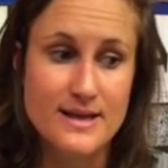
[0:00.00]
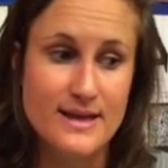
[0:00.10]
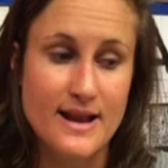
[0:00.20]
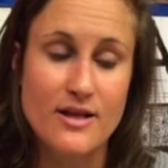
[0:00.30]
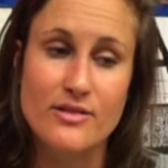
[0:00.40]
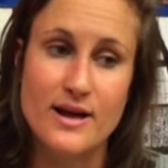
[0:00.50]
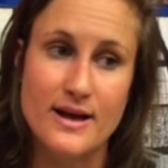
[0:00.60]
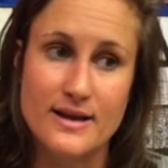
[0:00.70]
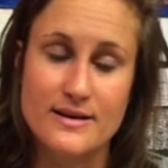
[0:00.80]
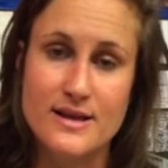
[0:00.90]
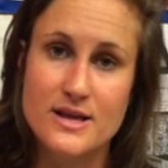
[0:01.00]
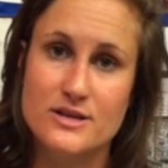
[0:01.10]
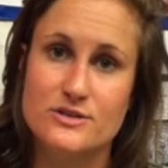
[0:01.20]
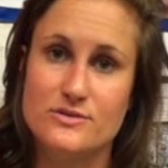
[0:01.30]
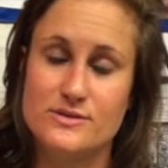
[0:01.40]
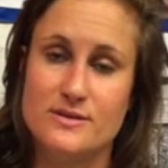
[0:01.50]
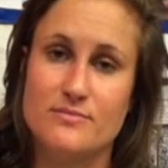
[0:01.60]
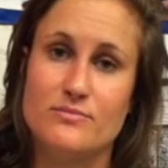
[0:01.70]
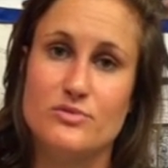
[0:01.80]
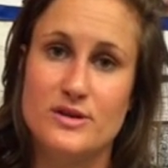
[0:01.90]
get online, do
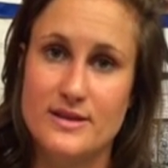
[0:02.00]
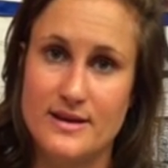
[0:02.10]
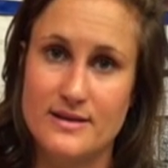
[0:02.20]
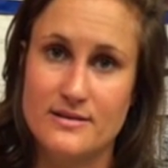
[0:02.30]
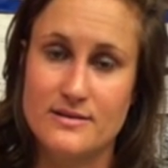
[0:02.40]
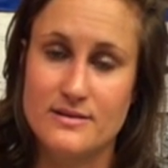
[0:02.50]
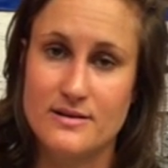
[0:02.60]
some breathing,